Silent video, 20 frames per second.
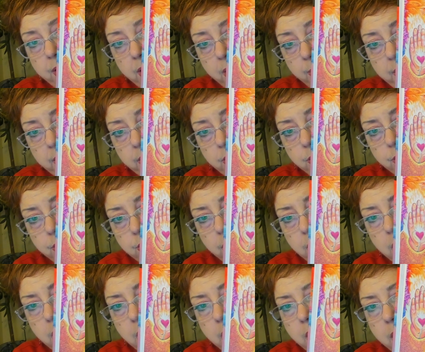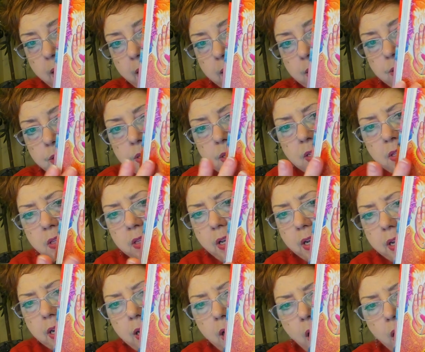image. And just
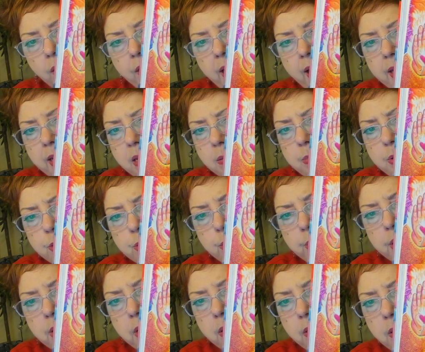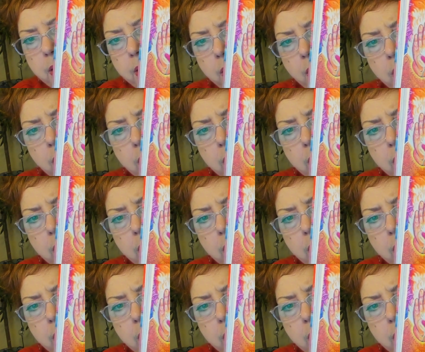look at all that imagery in there.